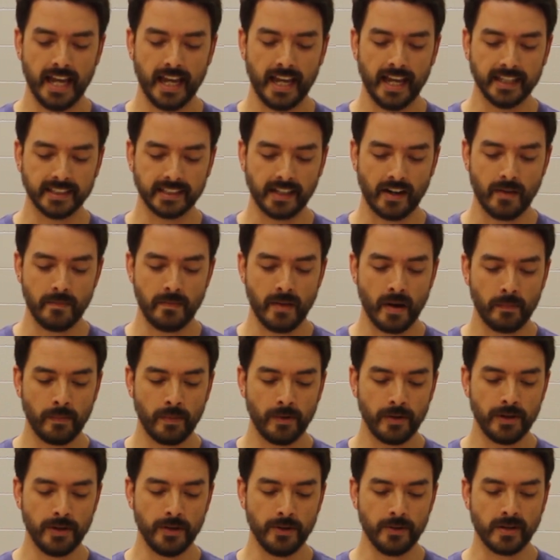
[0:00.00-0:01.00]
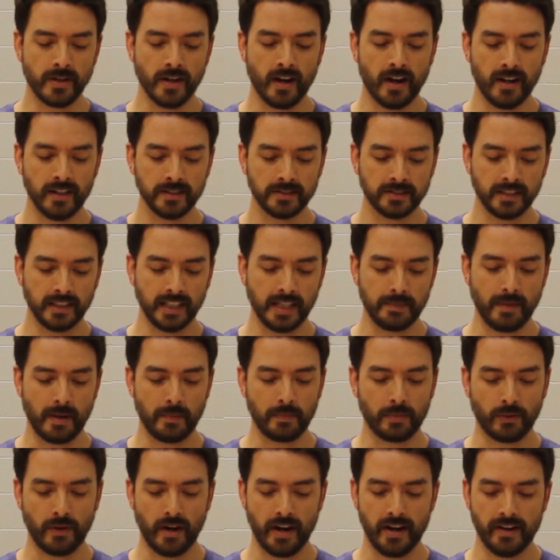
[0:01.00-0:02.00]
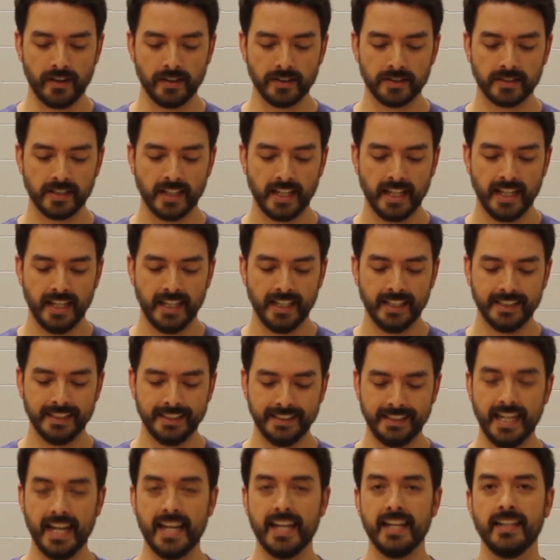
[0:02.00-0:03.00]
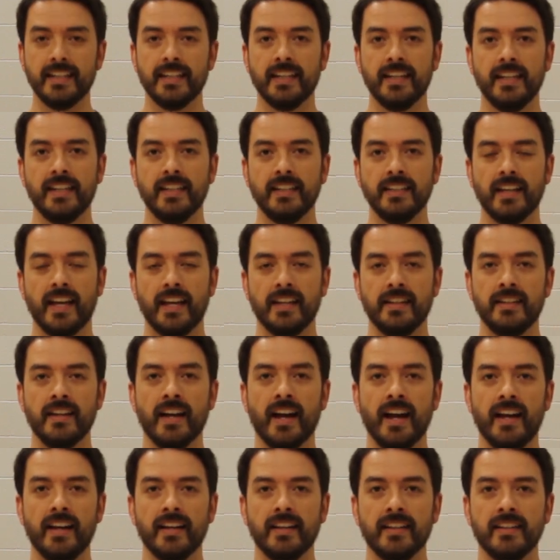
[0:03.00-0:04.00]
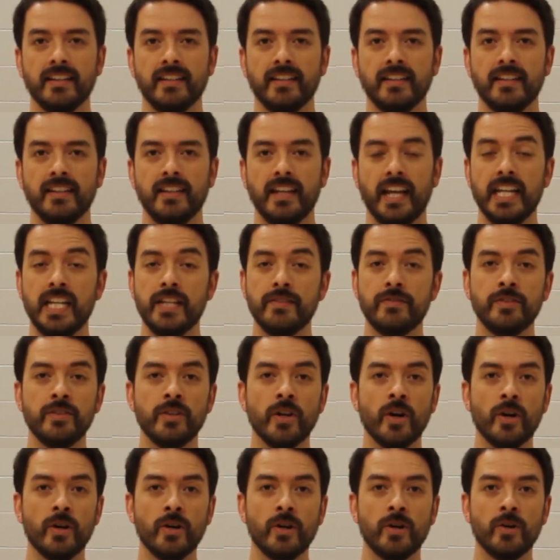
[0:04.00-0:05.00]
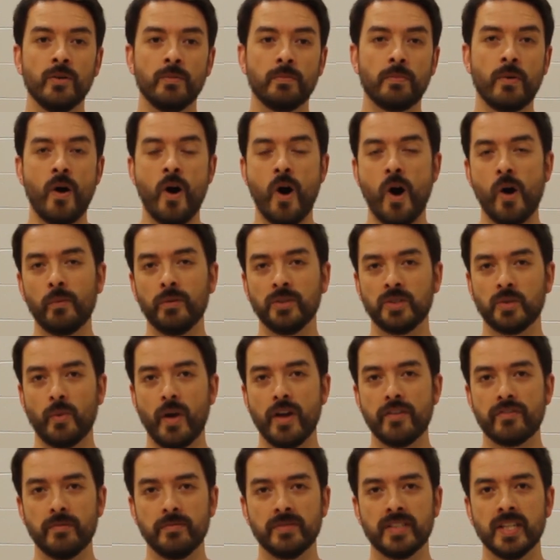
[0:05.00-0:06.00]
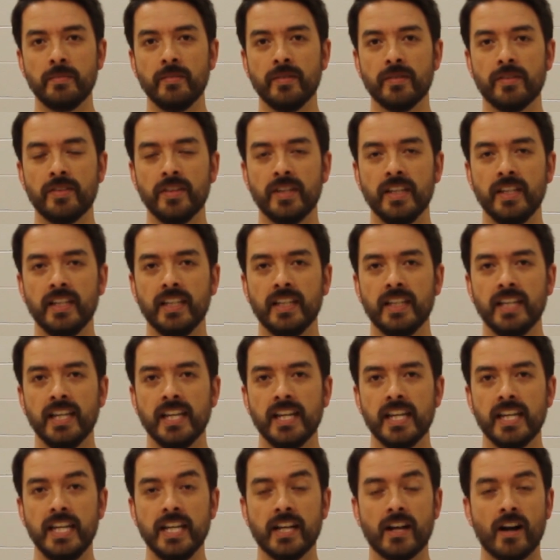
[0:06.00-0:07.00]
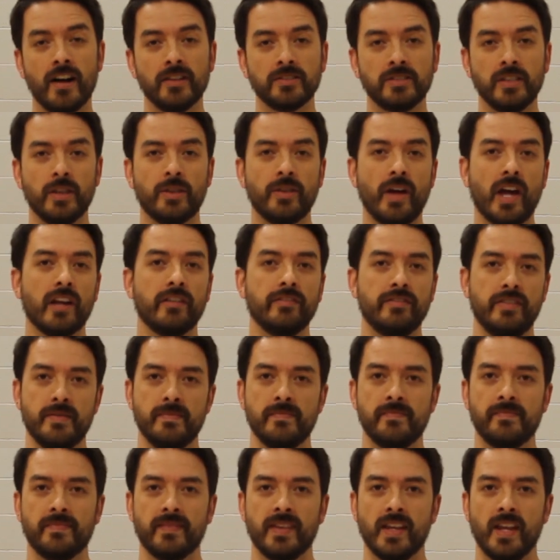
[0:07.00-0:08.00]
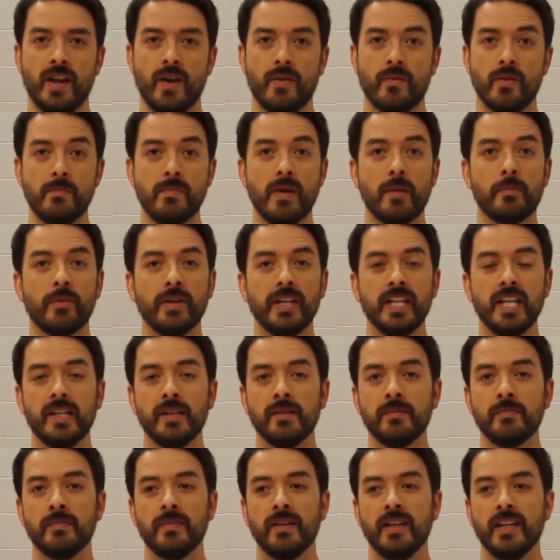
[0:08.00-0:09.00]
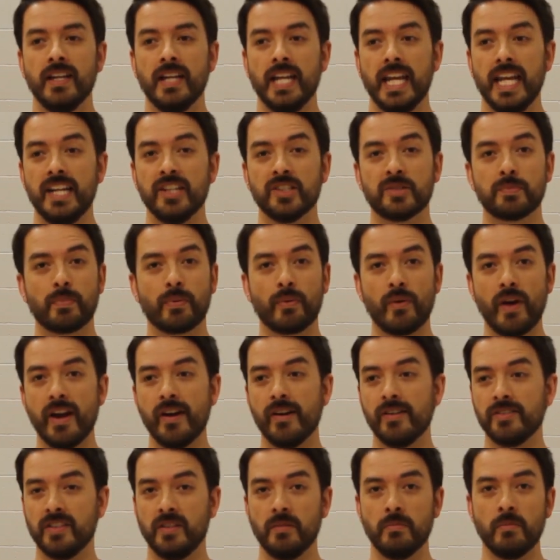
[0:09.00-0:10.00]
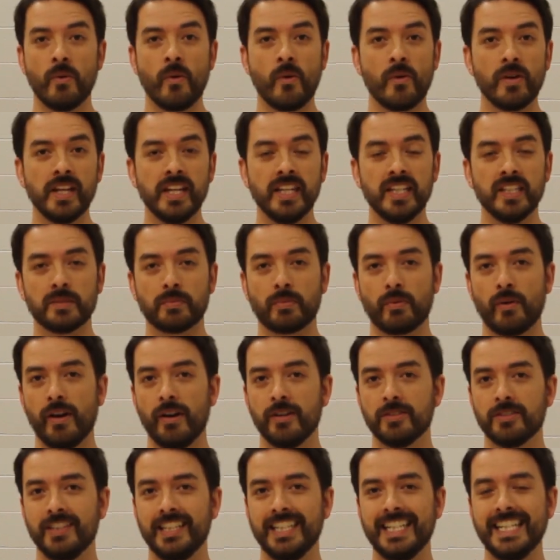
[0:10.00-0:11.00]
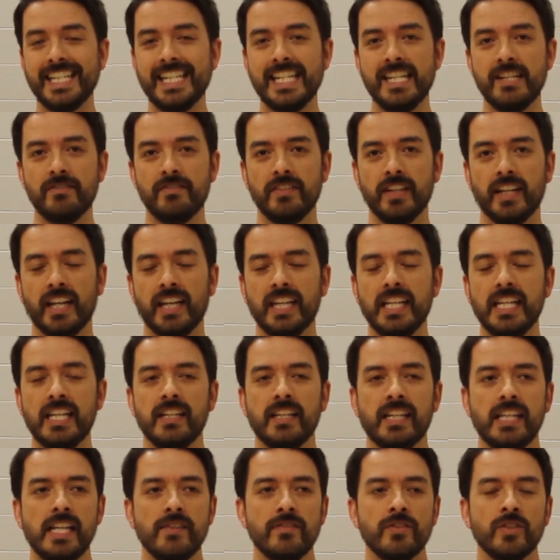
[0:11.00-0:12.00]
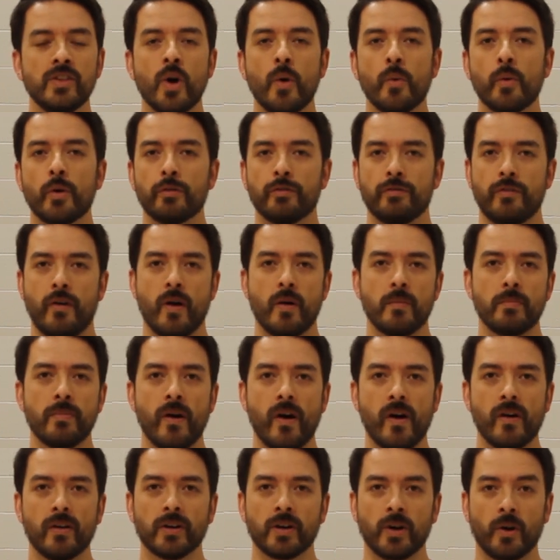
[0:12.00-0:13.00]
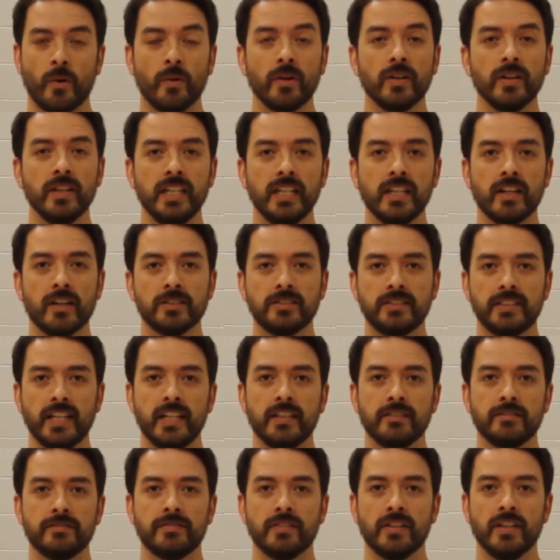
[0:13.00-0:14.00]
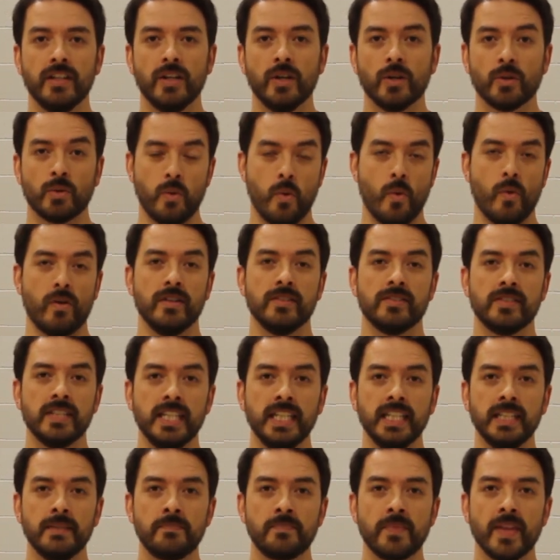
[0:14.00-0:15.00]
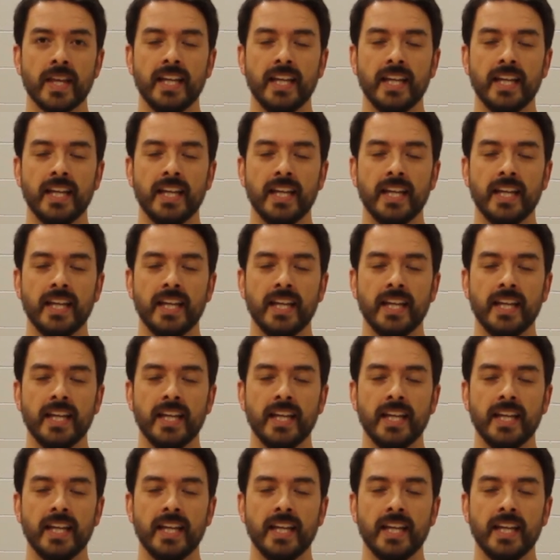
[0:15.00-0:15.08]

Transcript: as I remember you constantly in my prayers, day and night. And even though Paul was away from Timothy, he constantly thought of him, remembering him in his prayers in the morning, his prayers in the evening. And even though we're far apart currently in our state of quarantine,